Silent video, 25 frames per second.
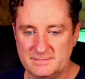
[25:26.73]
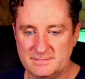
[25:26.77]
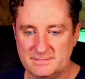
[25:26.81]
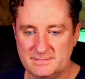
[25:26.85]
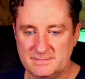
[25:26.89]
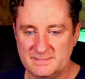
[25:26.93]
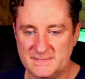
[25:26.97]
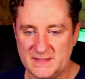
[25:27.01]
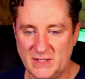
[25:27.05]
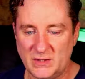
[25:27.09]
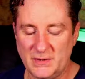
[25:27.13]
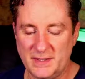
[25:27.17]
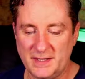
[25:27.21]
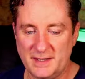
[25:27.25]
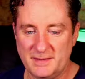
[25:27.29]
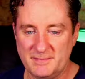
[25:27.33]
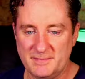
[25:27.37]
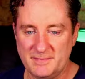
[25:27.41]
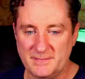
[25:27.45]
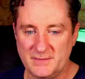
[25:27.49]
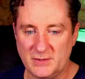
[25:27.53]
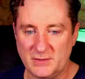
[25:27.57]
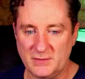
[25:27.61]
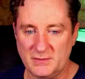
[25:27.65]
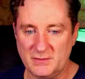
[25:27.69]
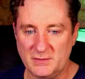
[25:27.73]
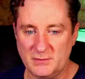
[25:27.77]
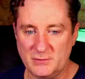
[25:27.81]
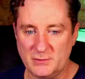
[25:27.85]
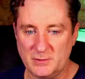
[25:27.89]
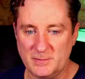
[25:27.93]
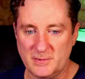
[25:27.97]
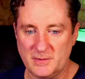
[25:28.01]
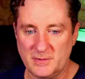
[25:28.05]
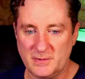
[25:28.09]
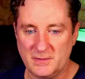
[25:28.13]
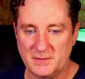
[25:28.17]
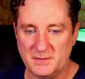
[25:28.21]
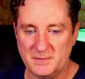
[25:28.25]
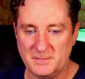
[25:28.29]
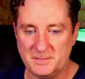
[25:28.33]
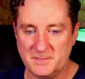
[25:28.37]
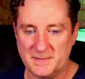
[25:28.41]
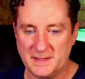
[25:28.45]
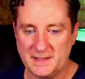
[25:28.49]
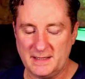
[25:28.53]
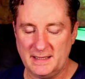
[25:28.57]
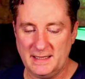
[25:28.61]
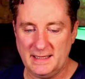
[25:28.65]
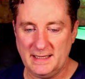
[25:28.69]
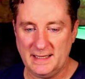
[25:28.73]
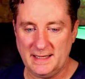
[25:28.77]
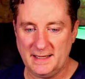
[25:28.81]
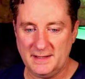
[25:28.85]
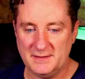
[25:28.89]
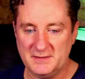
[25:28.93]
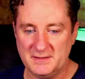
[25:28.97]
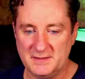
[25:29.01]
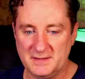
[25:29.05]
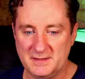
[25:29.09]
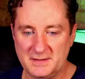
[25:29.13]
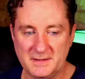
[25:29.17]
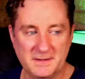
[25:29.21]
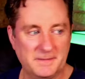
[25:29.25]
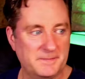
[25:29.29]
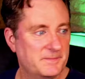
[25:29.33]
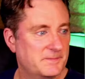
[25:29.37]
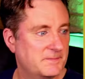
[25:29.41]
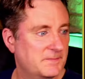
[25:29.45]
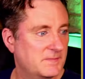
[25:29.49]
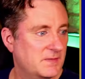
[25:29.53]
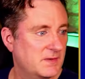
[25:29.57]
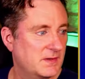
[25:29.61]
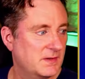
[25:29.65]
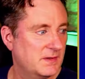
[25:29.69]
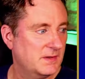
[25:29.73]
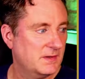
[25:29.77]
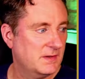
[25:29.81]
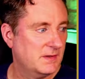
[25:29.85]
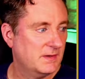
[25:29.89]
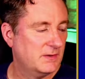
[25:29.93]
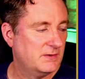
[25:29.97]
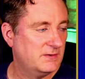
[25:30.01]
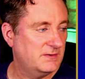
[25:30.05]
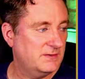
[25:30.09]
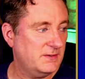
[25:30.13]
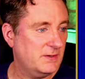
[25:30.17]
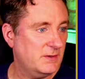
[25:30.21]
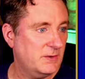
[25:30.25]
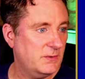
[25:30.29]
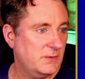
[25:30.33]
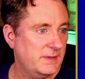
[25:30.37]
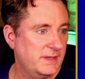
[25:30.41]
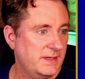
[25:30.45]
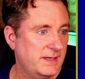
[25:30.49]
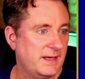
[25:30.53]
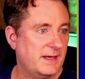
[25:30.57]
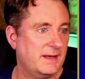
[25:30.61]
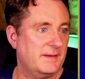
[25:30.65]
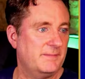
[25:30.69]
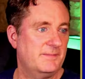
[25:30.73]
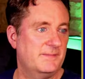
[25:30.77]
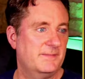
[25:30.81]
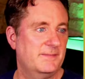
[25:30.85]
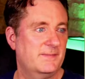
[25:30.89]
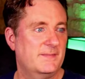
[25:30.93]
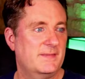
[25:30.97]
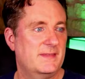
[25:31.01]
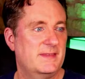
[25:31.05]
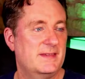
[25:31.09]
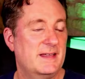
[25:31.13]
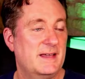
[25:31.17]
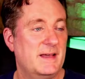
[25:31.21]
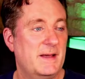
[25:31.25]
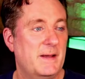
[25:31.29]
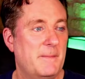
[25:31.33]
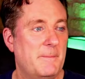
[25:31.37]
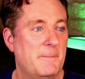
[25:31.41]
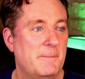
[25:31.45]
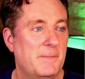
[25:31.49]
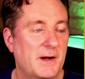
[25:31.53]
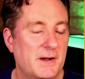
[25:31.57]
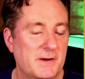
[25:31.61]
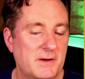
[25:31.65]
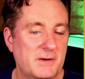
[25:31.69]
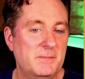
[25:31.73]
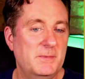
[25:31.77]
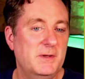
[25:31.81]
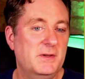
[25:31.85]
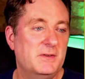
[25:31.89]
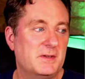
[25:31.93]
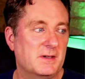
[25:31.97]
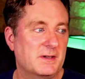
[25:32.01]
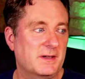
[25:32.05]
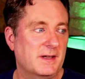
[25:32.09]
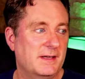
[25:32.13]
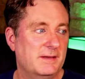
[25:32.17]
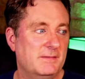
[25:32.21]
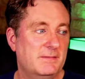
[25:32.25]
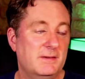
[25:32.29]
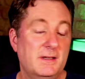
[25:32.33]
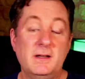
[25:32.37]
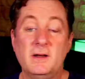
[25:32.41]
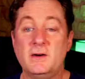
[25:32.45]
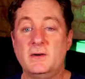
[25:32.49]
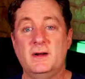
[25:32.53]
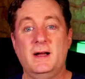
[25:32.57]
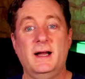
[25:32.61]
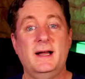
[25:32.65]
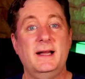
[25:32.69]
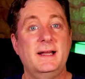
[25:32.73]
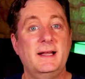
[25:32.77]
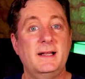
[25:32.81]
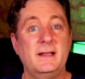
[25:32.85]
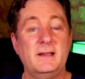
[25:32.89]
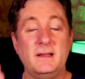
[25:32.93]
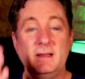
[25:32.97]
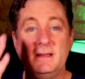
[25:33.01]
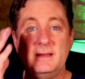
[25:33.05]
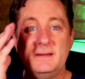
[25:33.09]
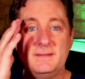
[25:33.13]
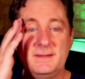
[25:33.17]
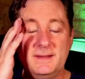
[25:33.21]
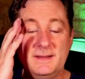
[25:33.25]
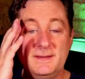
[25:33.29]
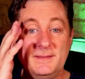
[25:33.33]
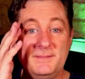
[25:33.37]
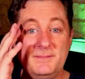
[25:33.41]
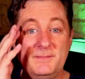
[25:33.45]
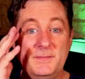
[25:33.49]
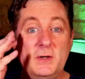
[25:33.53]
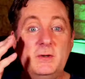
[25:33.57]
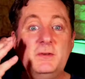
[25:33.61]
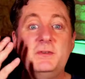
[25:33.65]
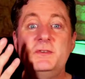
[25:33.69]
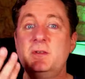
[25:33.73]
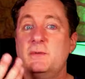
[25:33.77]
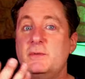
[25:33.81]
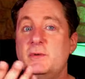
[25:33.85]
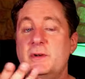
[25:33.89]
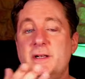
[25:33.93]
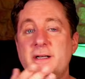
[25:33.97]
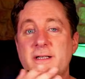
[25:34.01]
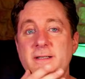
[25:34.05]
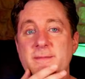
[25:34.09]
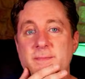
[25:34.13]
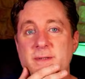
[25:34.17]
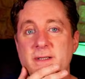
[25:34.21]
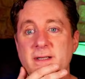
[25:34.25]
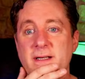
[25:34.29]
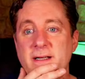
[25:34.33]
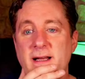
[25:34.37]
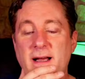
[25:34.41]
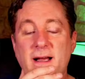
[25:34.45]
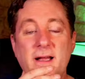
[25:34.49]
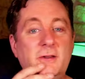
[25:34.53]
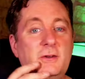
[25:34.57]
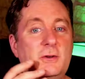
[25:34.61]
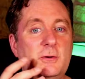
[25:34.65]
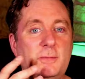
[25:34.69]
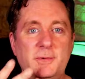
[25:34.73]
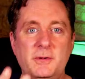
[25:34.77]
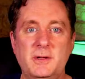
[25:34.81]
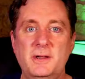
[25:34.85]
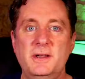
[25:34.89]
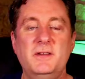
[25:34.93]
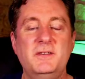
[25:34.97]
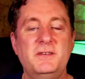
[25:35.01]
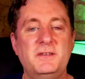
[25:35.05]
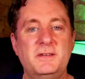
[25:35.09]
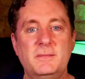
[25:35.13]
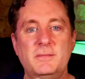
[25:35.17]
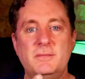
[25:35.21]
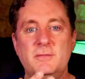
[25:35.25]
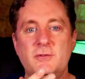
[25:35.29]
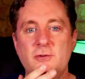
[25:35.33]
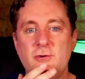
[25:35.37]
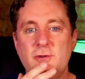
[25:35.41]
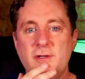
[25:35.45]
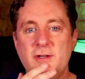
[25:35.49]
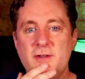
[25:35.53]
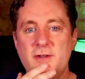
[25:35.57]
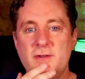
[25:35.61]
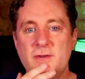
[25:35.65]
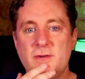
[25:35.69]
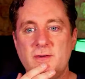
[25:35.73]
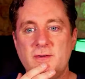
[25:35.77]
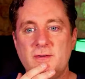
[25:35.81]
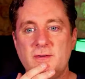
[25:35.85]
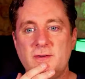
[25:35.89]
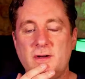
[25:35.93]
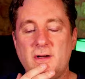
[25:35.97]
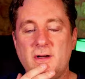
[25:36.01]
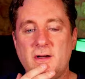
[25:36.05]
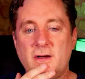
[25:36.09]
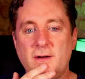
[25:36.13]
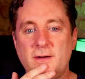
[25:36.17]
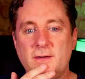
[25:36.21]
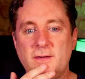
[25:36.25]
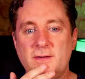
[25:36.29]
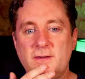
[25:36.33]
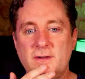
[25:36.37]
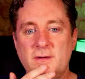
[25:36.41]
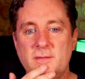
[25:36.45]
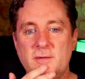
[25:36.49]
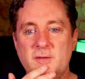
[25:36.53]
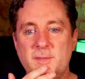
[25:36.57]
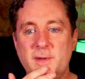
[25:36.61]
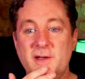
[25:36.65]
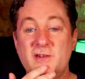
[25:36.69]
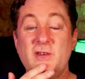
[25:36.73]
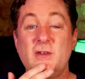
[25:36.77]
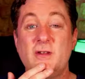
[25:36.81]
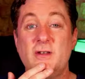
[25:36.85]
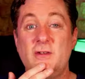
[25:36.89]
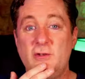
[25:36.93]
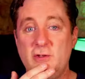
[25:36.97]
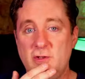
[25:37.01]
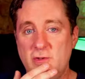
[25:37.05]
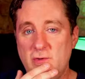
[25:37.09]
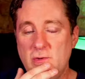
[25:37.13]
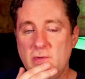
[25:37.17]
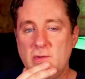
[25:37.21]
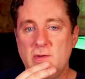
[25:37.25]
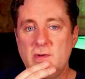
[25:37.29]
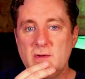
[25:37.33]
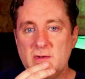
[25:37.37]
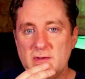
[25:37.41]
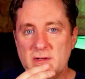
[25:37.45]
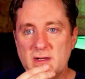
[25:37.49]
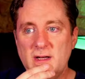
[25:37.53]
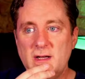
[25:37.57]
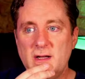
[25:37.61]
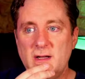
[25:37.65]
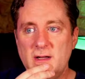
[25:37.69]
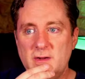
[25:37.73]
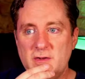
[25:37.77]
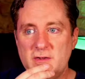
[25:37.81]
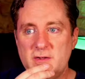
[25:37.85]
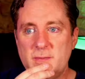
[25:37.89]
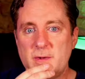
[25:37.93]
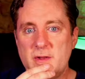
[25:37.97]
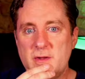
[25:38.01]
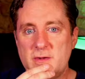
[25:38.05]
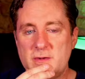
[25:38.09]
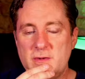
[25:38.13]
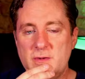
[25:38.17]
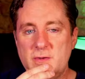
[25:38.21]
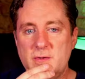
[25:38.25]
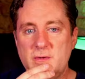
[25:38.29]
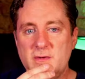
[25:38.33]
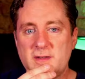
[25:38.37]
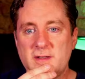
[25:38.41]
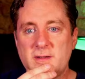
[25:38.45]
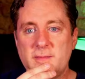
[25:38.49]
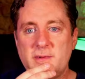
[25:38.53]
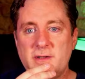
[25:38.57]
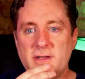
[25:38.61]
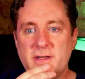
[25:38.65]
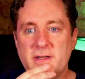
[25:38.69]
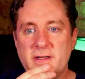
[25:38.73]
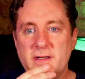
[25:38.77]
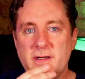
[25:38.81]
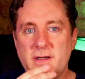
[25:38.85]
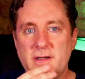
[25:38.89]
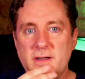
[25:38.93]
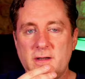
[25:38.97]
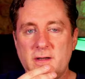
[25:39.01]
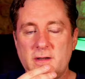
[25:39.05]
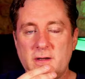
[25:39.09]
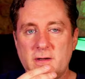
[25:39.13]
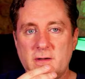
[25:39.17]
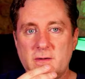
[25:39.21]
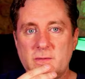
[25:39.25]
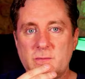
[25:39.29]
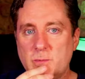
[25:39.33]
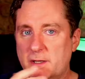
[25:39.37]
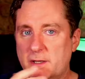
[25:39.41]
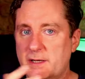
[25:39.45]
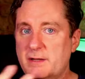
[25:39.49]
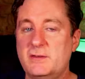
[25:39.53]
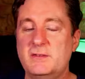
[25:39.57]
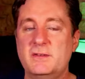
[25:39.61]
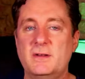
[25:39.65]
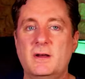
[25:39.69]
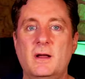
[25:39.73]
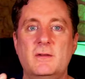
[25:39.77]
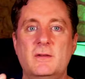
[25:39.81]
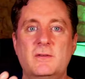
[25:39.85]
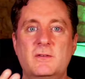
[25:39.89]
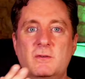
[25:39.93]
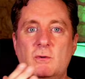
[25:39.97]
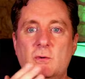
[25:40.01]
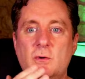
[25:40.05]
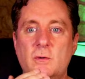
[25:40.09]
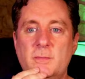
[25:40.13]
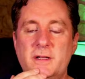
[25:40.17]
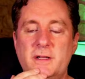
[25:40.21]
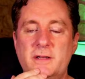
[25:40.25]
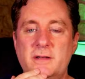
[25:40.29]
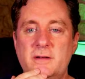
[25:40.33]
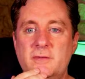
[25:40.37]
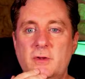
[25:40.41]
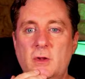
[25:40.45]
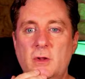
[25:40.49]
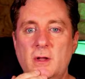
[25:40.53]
Oh yeah, Tolston Troubadours, classic. So yeah, modern music, and most of what I do play some traditional songs, especially tunes. Some of the tunes I play are Renaissance or medieval,